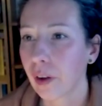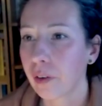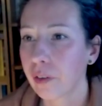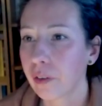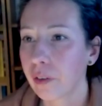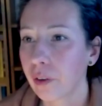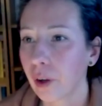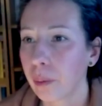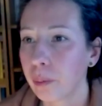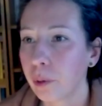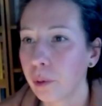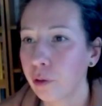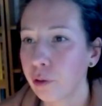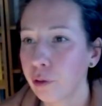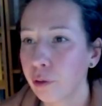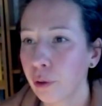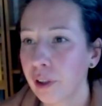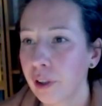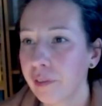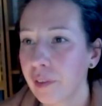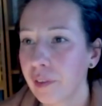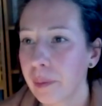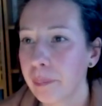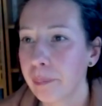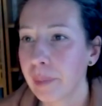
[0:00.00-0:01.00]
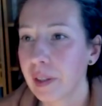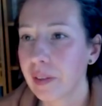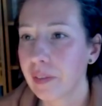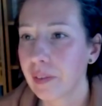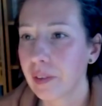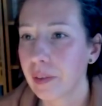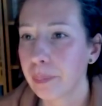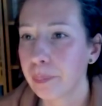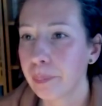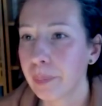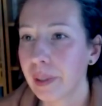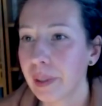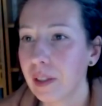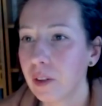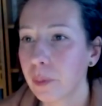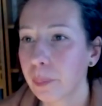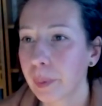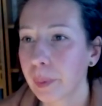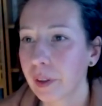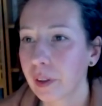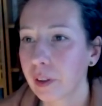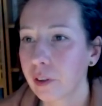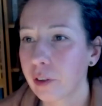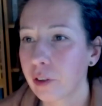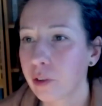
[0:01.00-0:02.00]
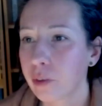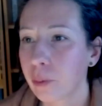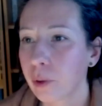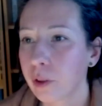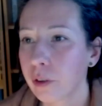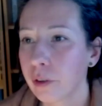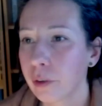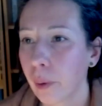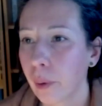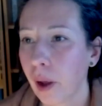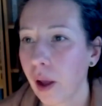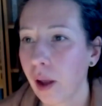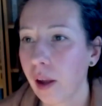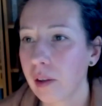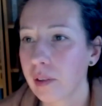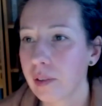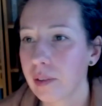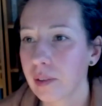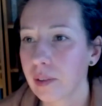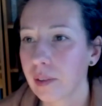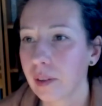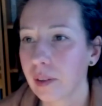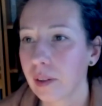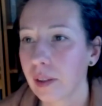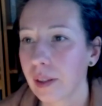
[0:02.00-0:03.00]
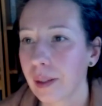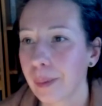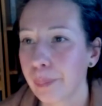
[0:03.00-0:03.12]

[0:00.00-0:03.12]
So I'm not sure if I missed this bit, but I just wanted to ask